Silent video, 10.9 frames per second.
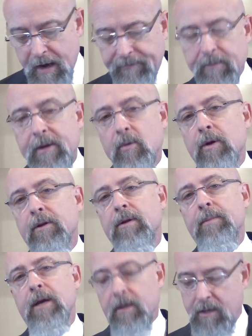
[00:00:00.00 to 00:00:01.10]
have to be willing to
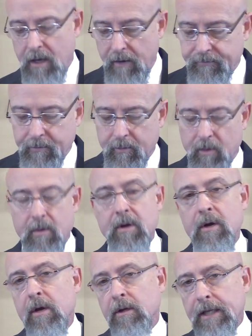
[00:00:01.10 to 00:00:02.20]
be uncomfortable
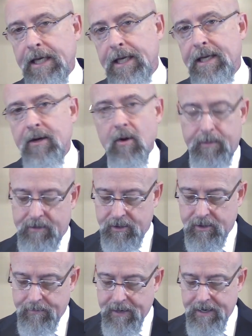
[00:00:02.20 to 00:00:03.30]
leading or
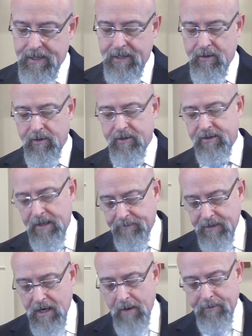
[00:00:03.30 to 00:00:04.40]
participating or
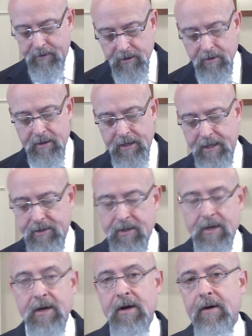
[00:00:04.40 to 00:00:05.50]
accepting opportunities,
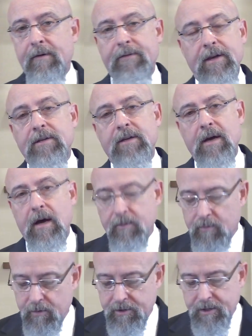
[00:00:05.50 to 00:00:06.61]
the things that God
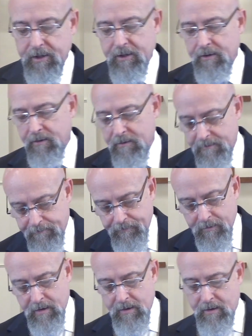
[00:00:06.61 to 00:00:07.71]
wants you to do.
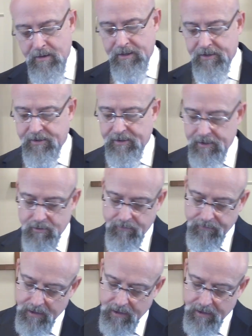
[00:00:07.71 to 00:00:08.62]
It's essential for